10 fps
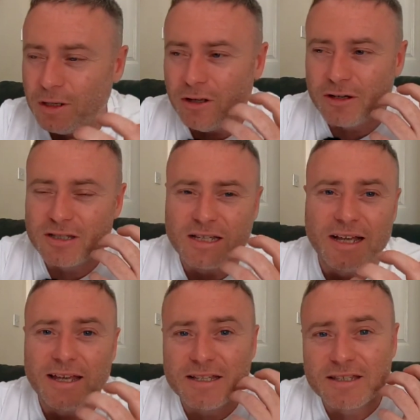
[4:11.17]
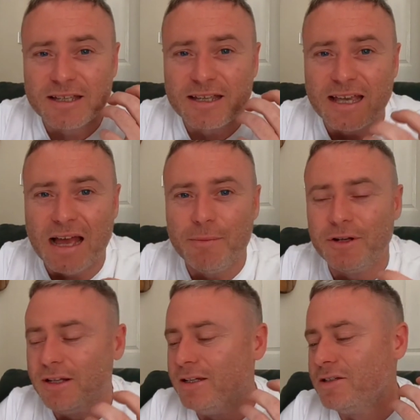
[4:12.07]
but like I say, it's the
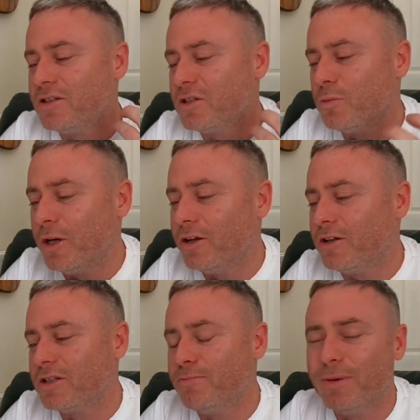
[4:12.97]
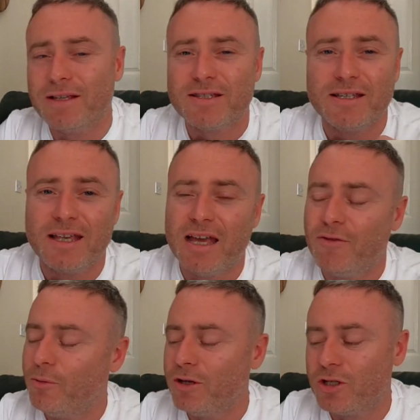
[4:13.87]
gammony sweetness mixed
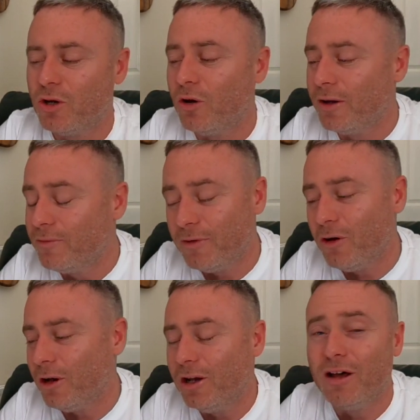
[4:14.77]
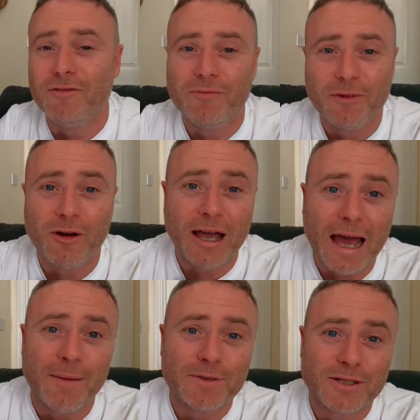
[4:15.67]
together, which I love. I
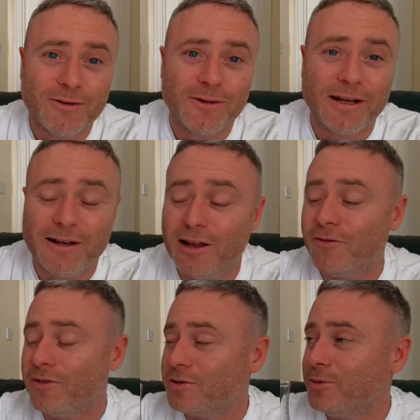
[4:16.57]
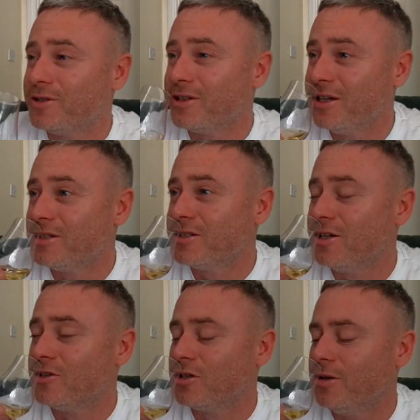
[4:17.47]
absolutely love this whiskey. It's
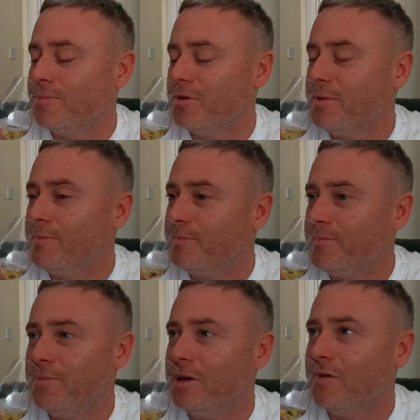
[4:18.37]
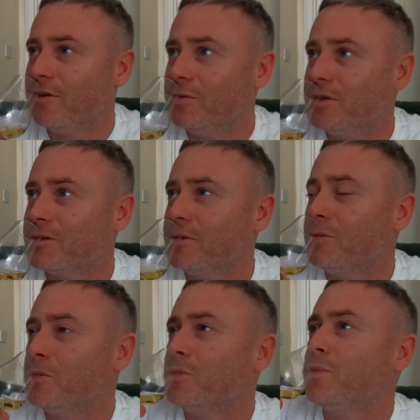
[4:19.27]
such a blooming lovely whiskey.